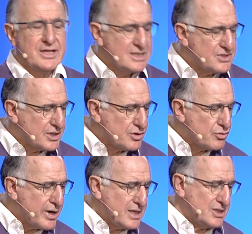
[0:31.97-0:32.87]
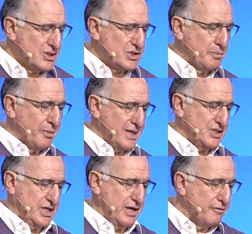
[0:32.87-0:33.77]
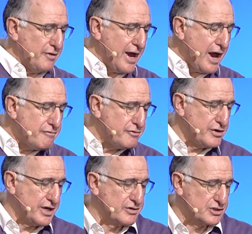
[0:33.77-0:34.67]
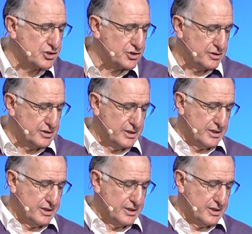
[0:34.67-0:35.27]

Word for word: is the greatest blessing of every Christian